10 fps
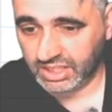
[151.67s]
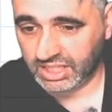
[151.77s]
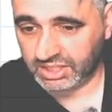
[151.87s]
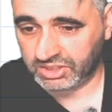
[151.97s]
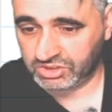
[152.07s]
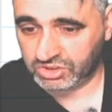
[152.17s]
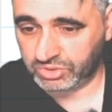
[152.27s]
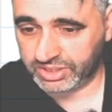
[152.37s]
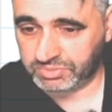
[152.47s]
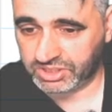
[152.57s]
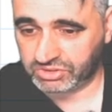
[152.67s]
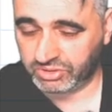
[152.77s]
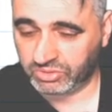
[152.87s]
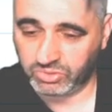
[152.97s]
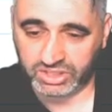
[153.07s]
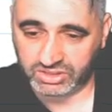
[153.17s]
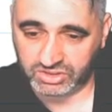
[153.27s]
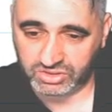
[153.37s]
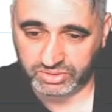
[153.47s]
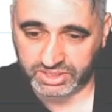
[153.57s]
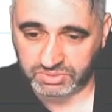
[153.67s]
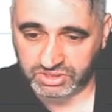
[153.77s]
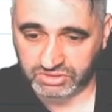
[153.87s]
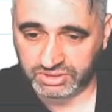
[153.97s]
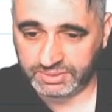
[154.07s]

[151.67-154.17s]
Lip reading: because 2x plus 3 on 1 is just 2x plus 3.